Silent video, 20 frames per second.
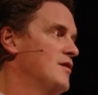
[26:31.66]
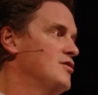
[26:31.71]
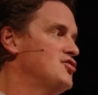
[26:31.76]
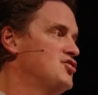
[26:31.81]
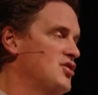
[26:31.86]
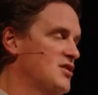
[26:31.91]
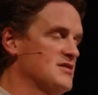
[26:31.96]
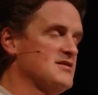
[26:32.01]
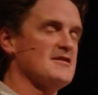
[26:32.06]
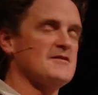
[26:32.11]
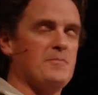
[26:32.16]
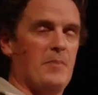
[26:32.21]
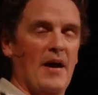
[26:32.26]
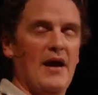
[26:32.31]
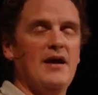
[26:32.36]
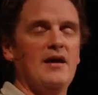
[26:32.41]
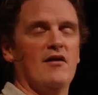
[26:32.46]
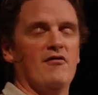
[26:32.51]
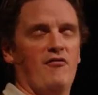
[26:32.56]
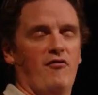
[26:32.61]
Jesus
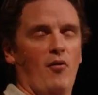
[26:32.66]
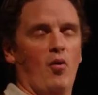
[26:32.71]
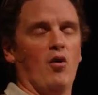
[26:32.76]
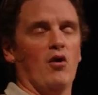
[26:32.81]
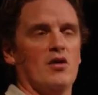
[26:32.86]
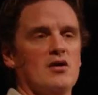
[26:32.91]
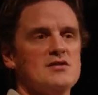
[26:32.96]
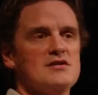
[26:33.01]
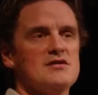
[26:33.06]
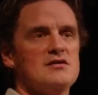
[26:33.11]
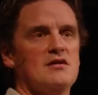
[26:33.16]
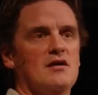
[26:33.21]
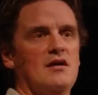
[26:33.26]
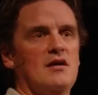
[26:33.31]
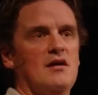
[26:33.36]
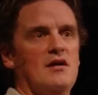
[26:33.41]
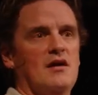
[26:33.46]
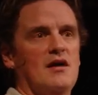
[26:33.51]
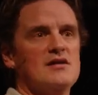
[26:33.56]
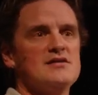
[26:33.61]
paid it for us.
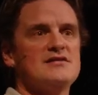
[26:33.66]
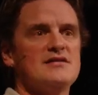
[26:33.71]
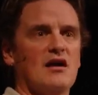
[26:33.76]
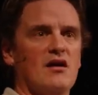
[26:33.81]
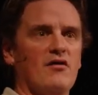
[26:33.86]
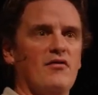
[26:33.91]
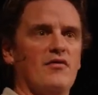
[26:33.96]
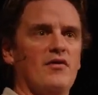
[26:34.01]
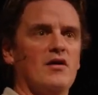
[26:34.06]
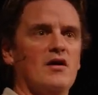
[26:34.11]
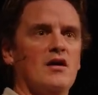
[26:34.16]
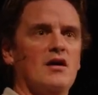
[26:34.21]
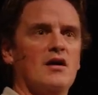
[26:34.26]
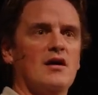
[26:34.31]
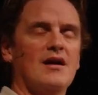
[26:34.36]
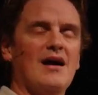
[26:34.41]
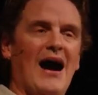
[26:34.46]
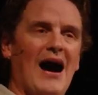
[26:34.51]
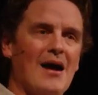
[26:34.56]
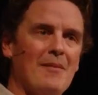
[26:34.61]
Instead of
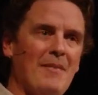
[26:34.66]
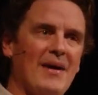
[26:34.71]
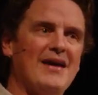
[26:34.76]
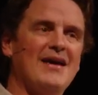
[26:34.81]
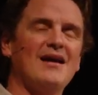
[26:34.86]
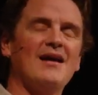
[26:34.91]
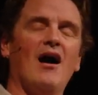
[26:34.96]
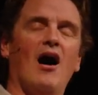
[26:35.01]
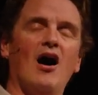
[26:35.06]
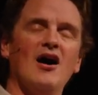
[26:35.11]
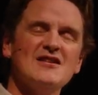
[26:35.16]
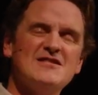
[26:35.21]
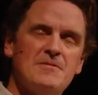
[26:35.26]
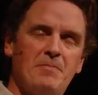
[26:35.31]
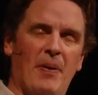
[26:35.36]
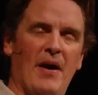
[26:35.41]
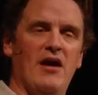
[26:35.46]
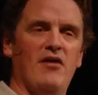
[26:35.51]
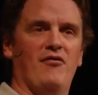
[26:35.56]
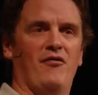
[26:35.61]
God making us
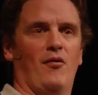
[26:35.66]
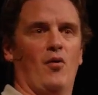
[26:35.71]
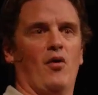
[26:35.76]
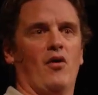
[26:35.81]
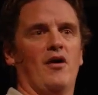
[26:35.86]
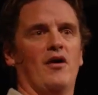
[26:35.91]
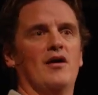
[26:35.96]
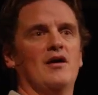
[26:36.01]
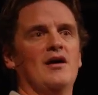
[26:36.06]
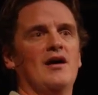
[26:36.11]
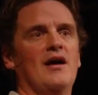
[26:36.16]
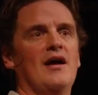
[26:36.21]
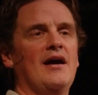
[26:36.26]
pay for it,